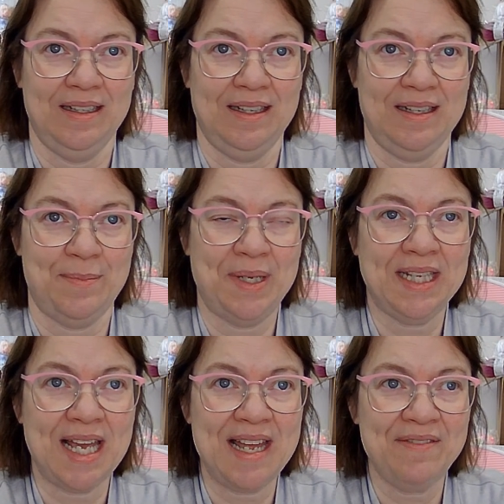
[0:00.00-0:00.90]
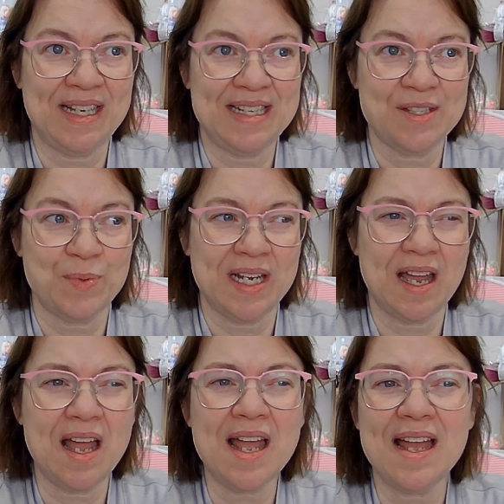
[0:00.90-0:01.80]
a live last week.
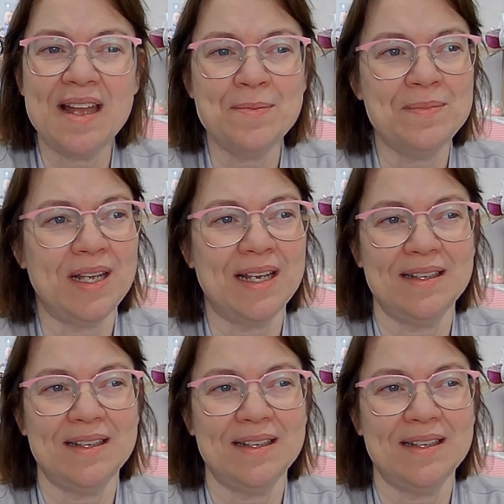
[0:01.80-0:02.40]
I'm